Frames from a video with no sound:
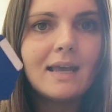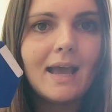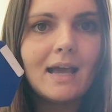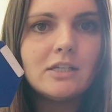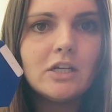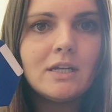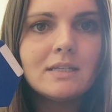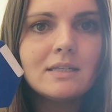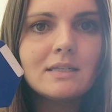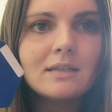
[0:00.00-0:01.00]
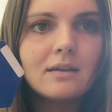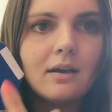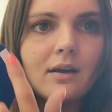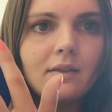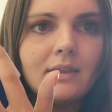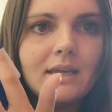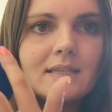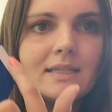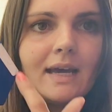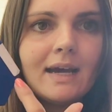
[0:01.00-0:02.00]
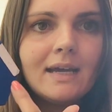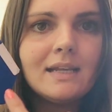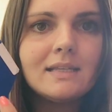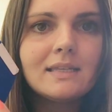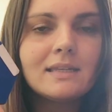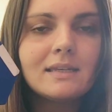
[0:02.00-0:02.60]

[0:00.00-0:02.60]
edges on this side.